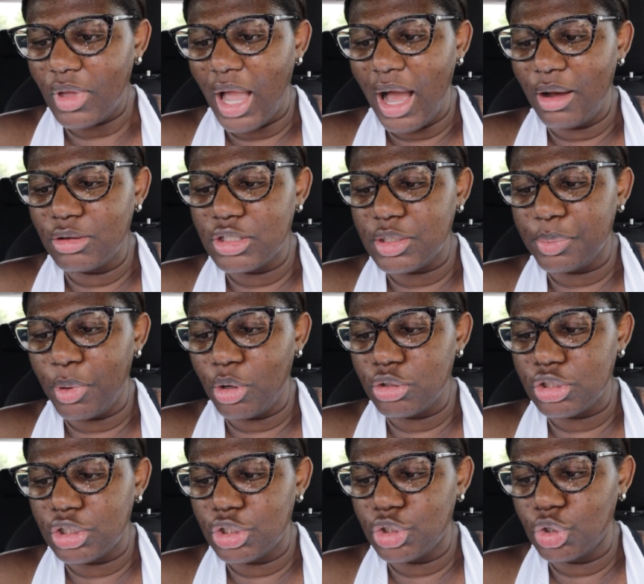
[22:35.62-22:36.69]
I was
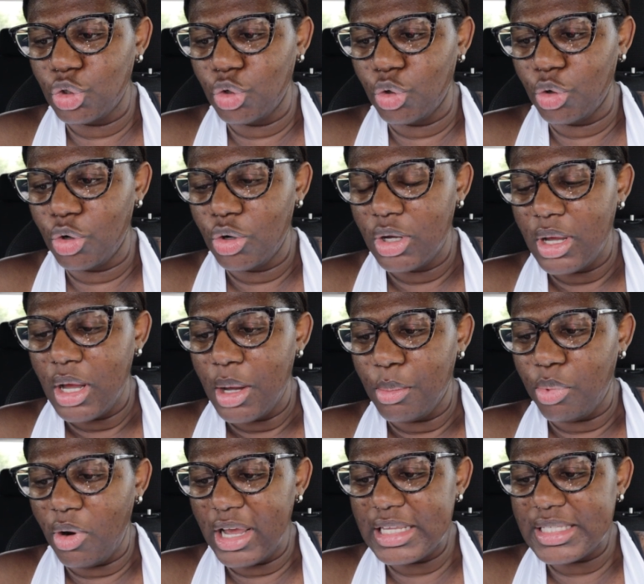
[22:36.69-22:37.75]
supposed to do
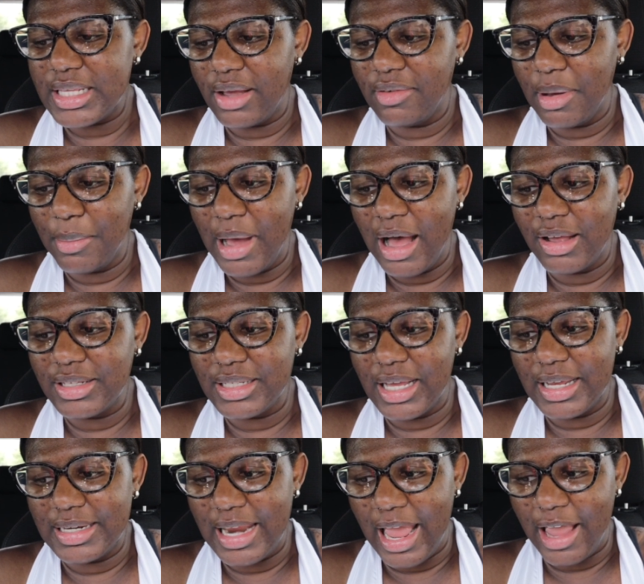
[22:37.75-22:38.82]
0.7 miles
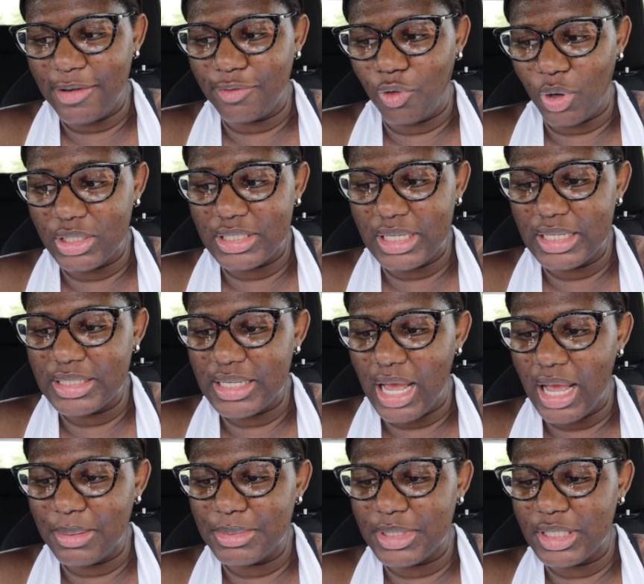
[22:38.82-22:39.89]
a day 14
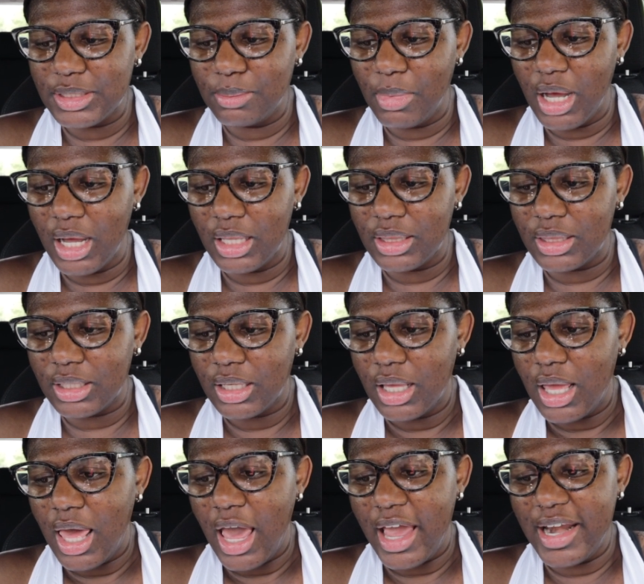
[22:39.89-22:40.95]
times this month,
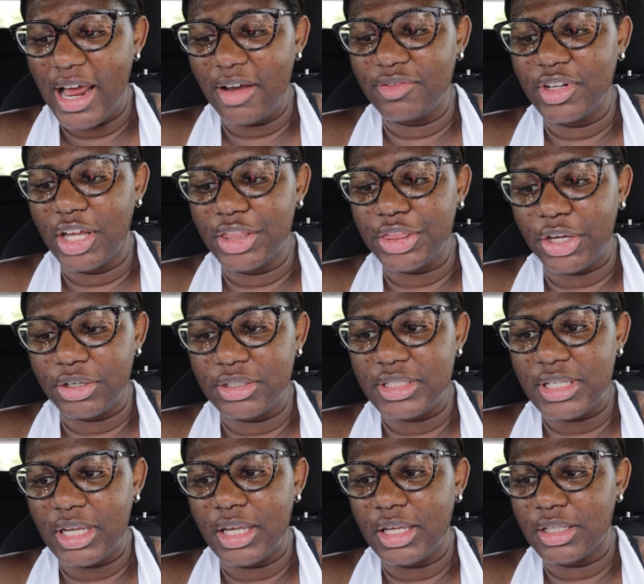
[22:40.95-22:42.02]
and I've done
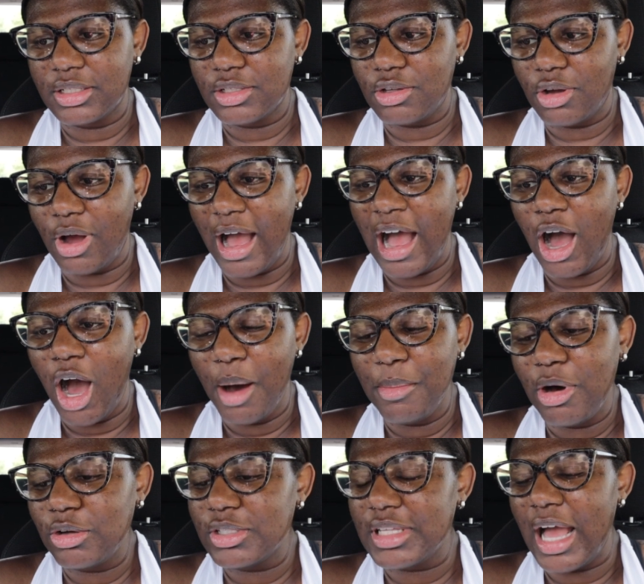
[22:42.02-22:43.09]
13, so I
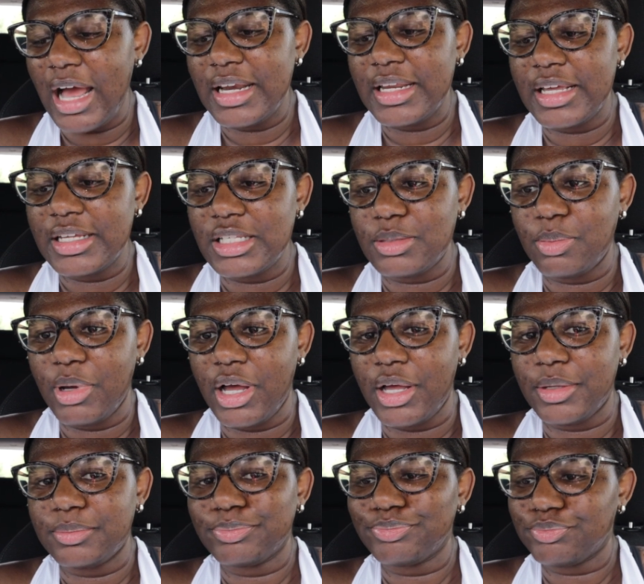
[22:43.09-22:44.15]
almost got this,
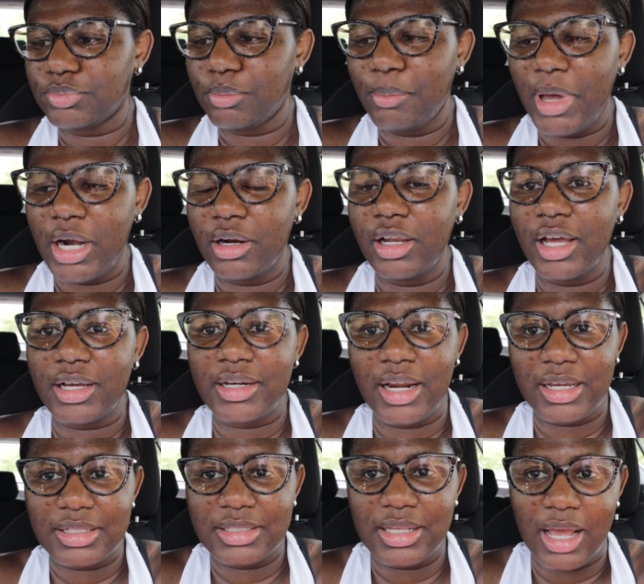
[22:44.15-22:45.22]
but better luck
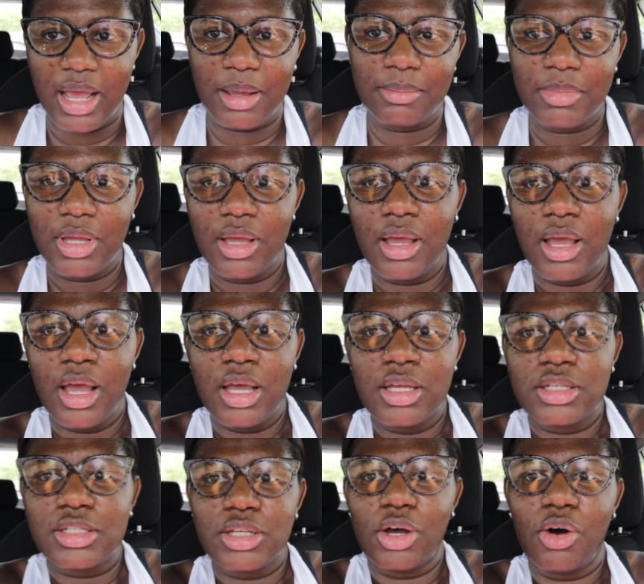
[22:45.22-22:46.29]
next time.
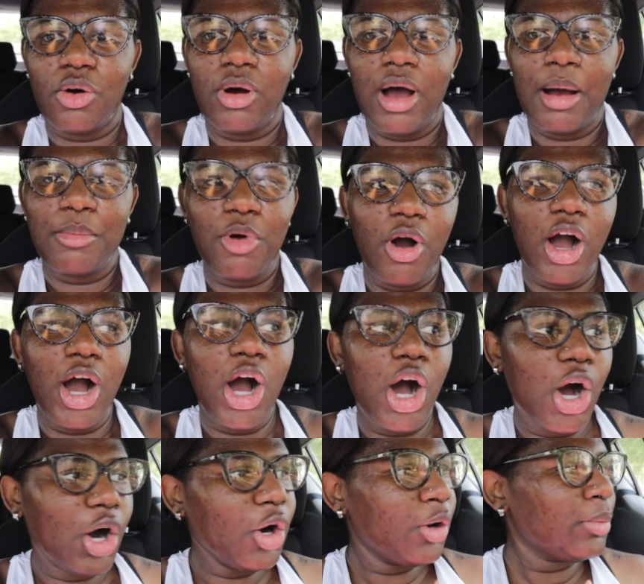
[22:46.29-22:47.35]
So I'm going
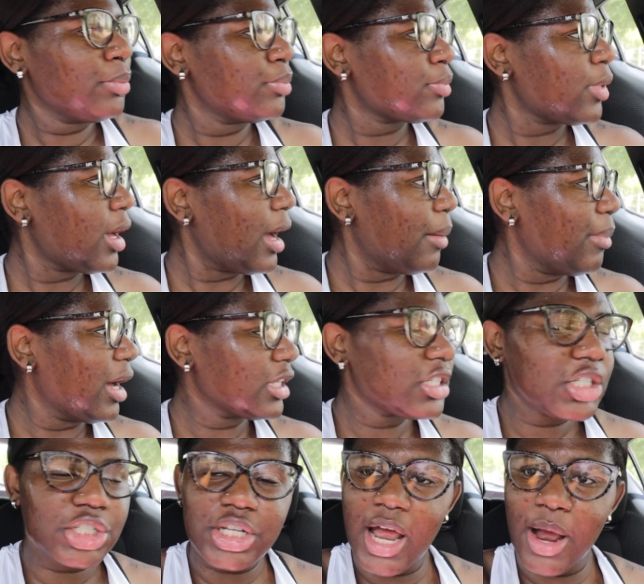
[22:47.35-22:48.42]
home, I'm about
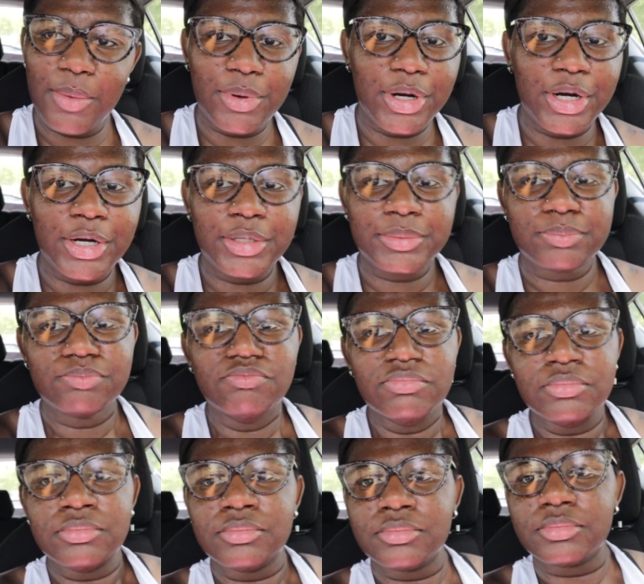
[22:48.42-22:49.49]
to shower,
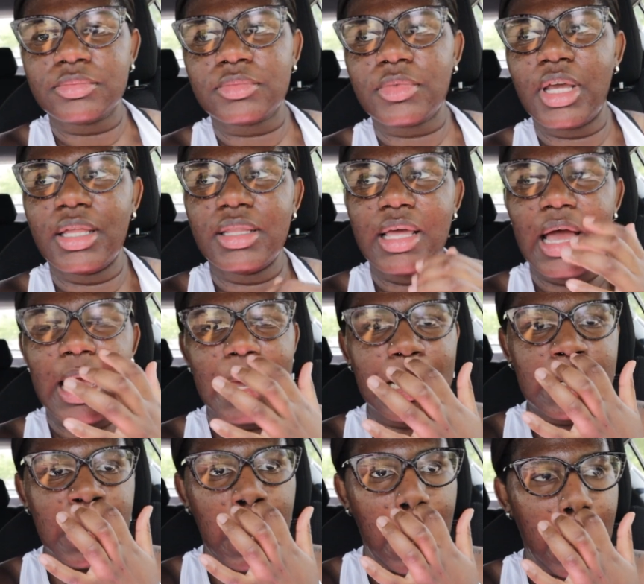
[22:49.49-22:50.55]
and then